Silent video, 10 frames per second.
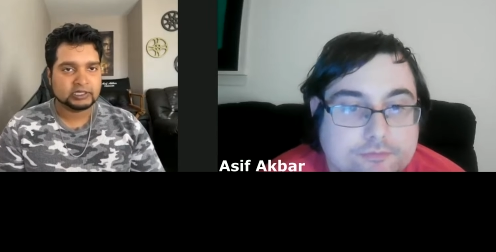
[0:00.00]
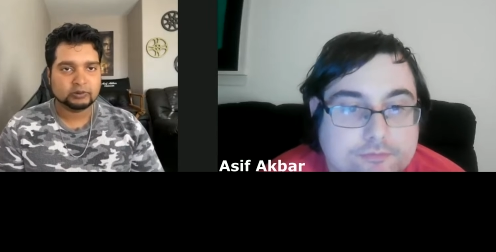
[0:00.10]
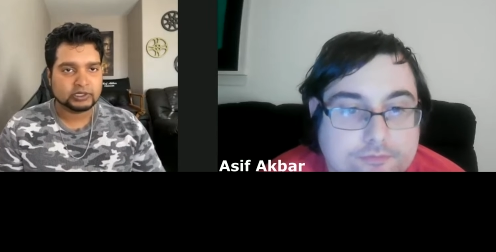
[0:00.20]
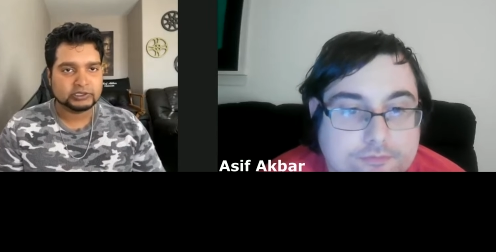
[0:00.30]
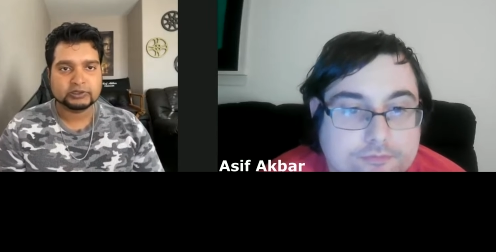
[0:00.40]

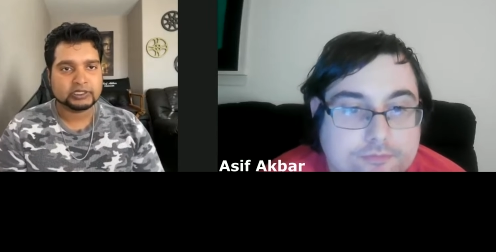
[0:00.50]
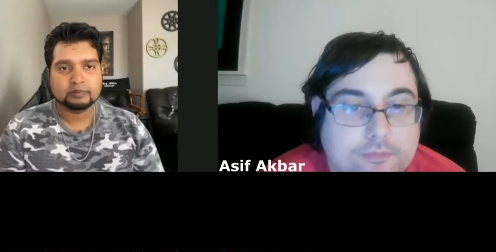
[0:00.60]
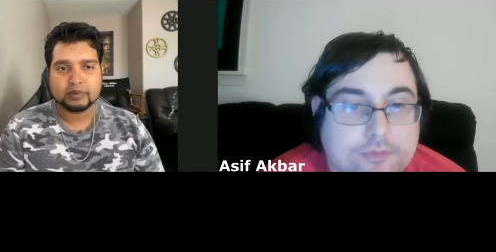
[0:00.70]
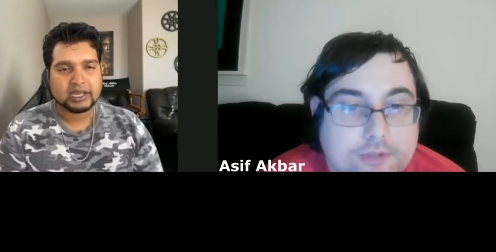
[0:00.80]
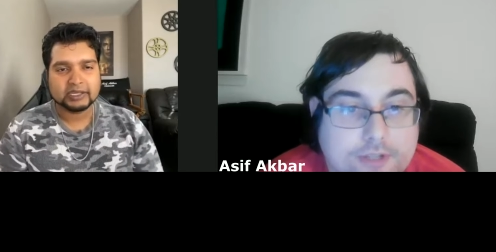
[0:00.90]
Speaker 1: anywhere you can
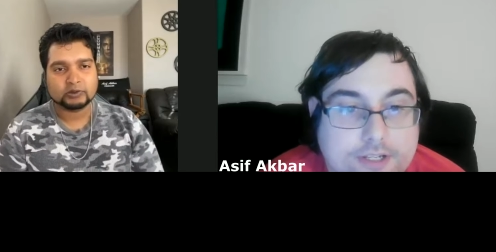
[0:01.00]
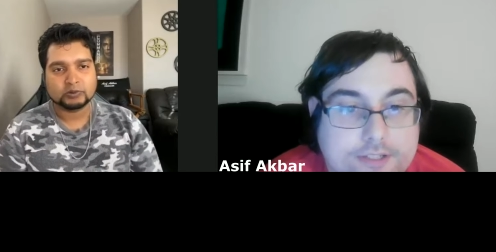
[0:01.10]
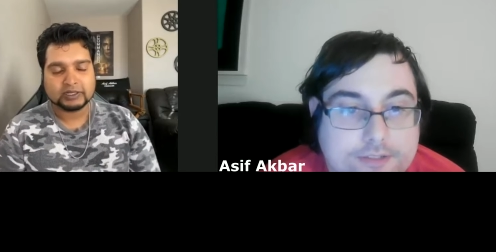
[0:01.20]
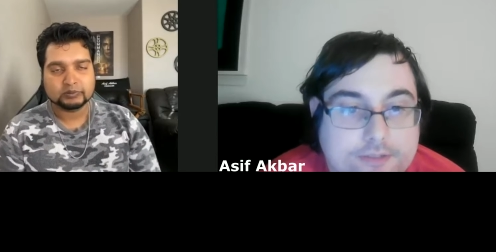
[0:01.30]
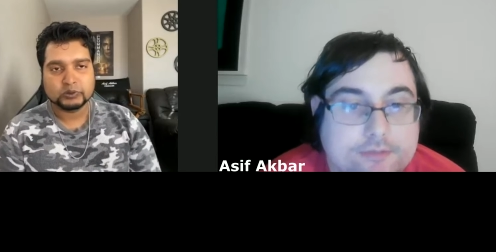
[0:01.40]
buy or
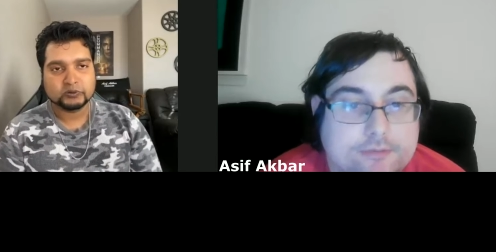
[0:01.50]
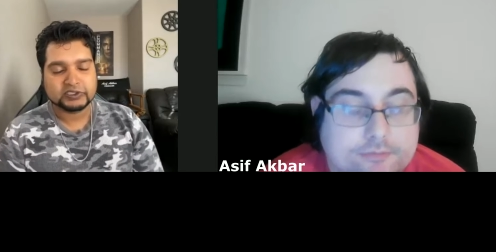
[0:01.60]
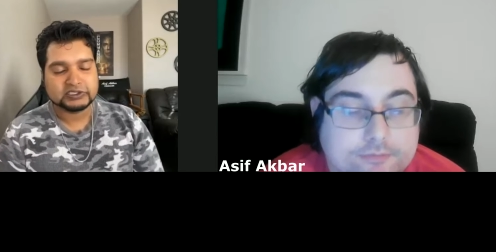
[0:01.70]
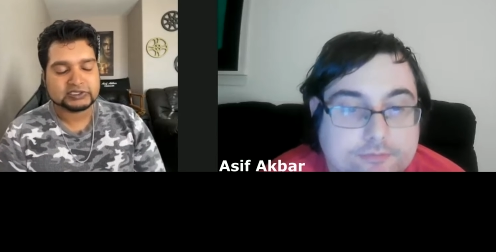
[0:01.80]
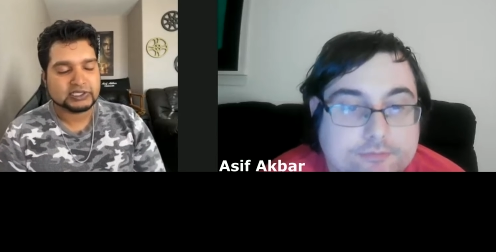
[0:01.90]
rent
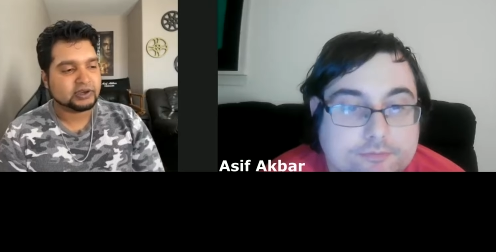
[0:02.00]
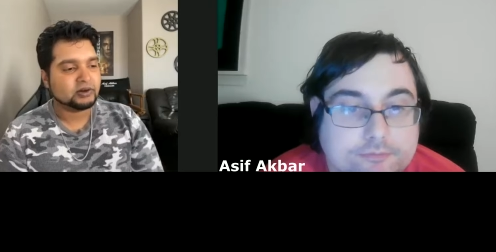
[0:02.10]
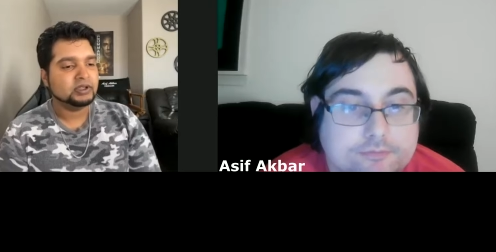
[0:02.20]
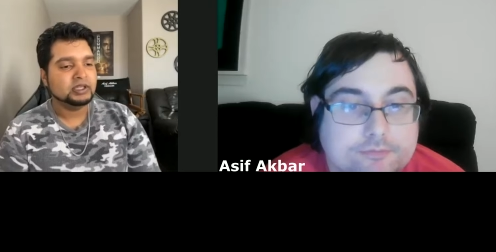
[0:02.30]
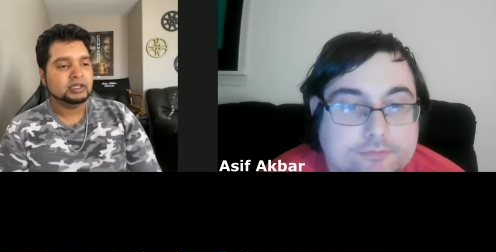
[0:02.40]
movies
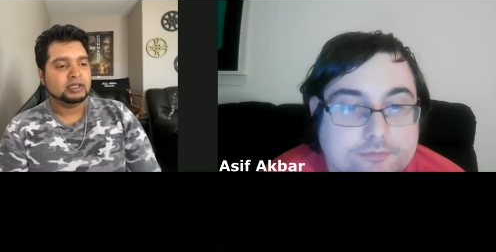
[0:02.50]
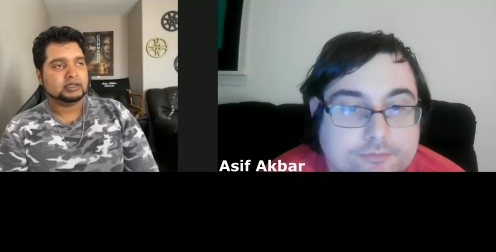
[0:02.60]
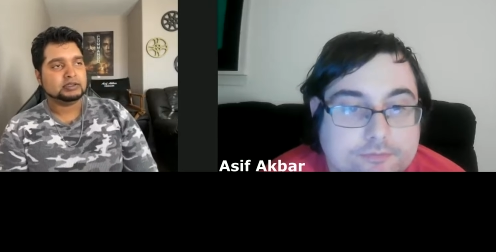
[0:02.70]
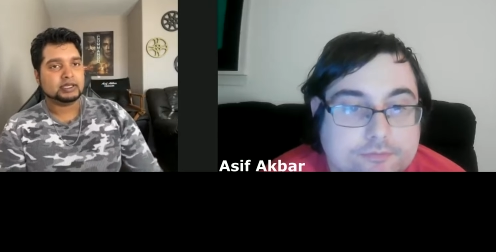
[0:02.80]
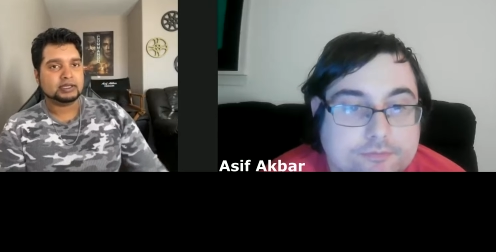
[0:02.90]
now.
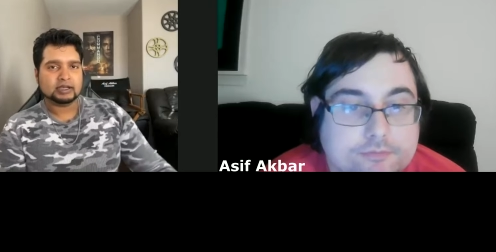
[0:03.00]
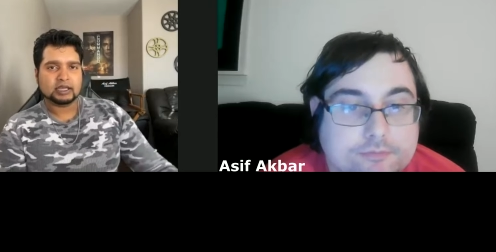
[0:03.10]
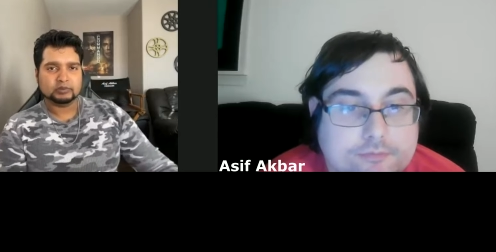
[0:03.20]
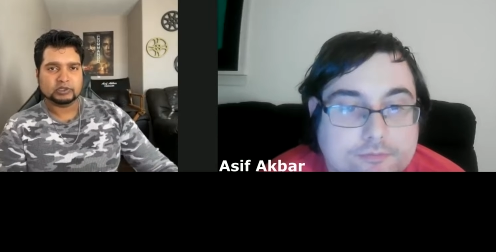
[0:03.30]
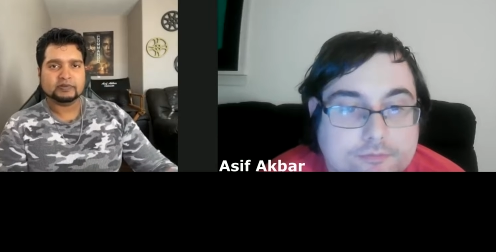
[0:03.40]
And then I
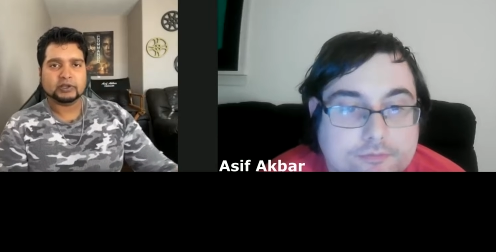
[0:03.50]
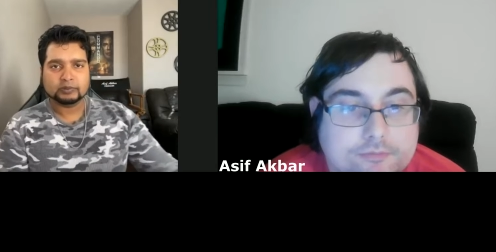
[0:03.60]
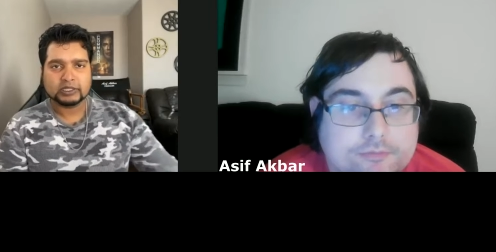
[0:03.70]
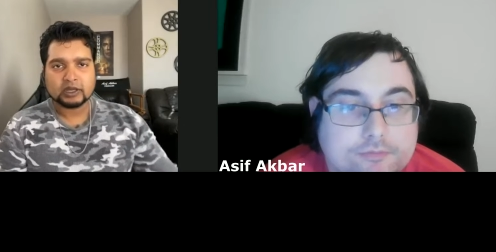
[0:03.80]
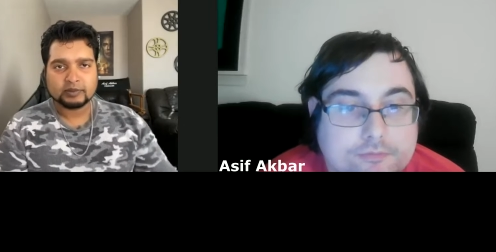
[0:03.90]
believe it'll
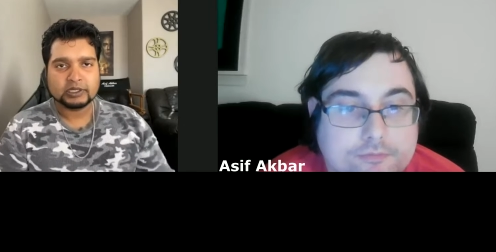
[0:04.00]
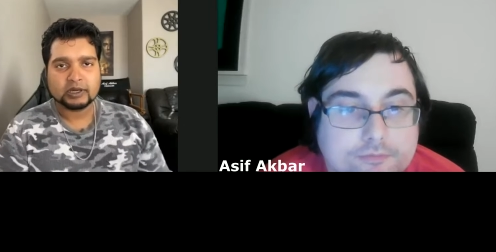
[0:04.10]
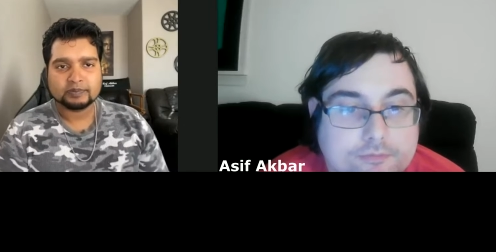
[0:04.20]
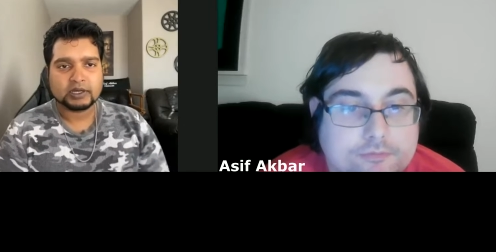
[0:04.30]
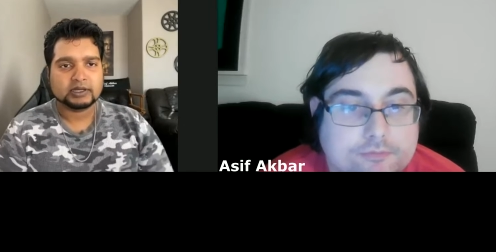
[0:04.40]
be coming
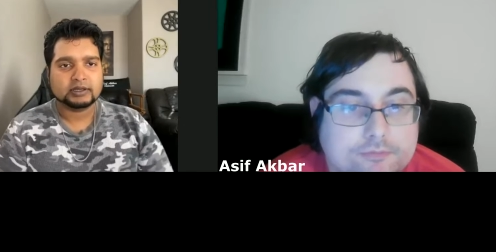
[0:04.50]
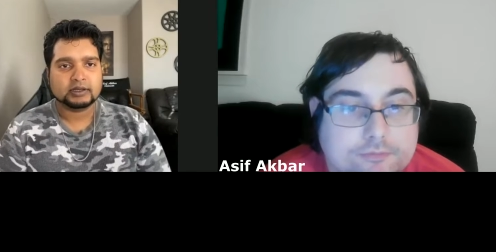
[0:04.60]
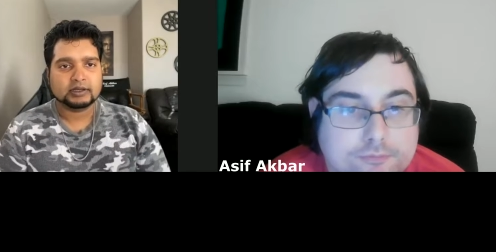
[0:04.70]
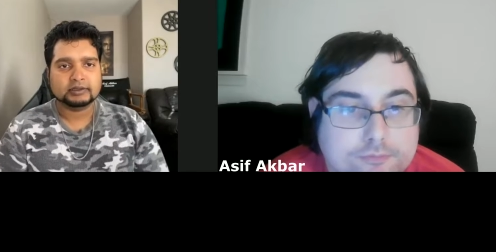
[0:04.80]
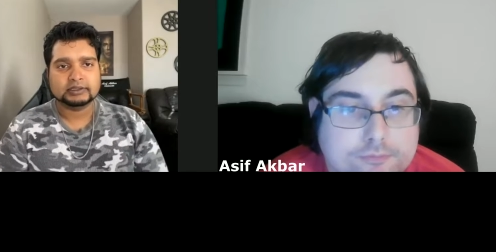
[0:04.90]
up on
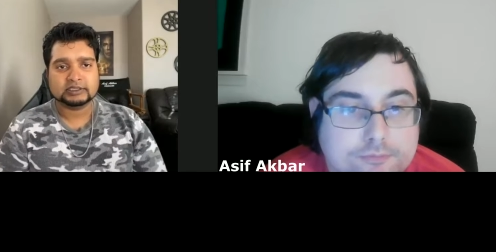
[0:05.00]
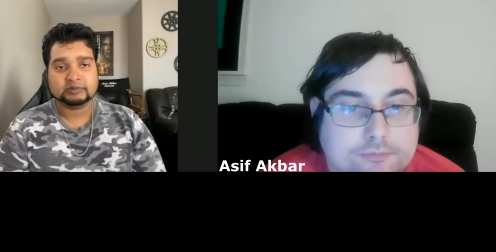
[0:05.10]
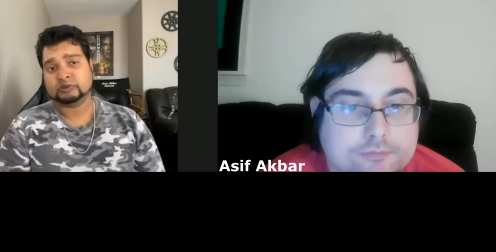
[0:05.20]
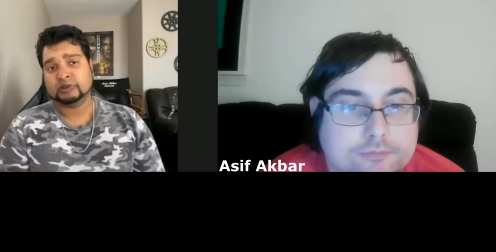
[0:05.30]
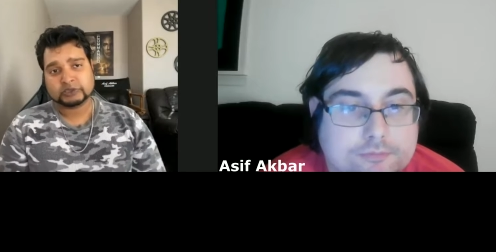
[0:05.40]

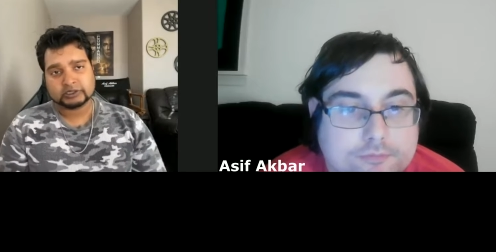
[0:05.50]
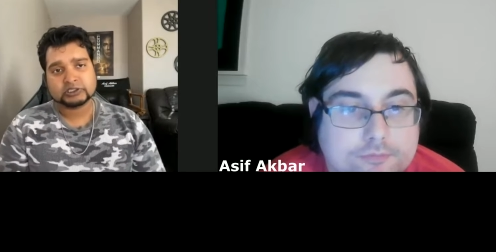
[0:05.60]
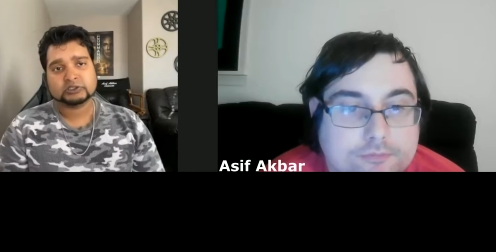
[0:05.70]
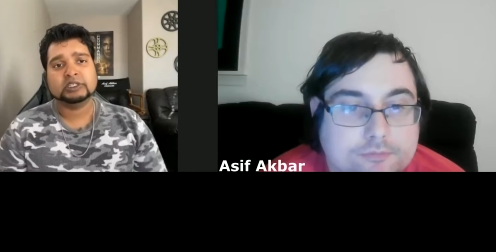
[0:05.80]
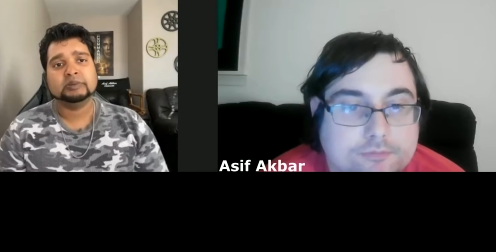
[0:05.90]
subscription
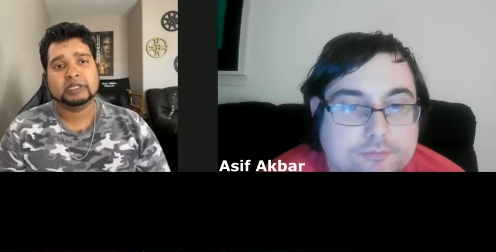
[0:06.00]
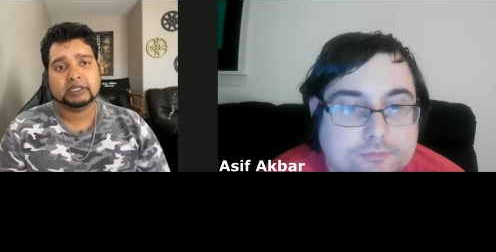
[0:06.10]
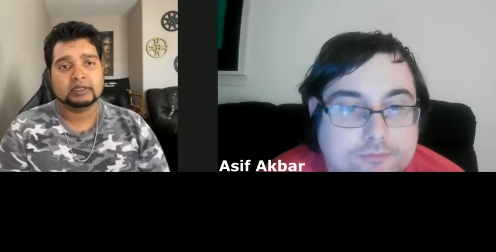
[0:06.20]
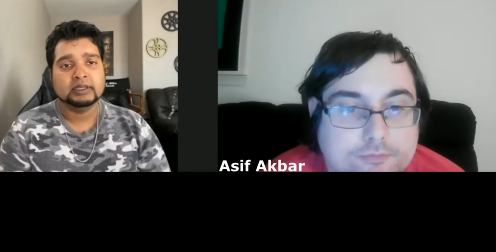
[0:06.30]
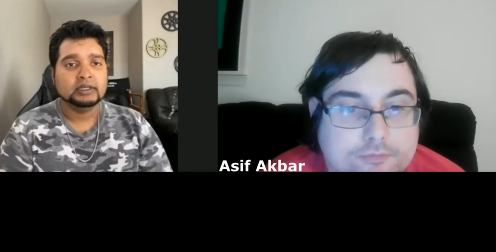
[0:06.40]

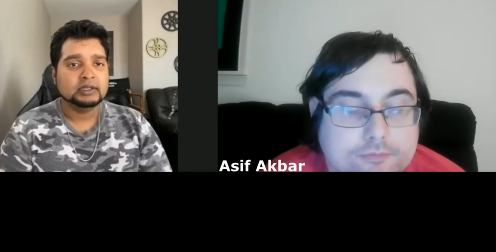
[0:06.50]
streaming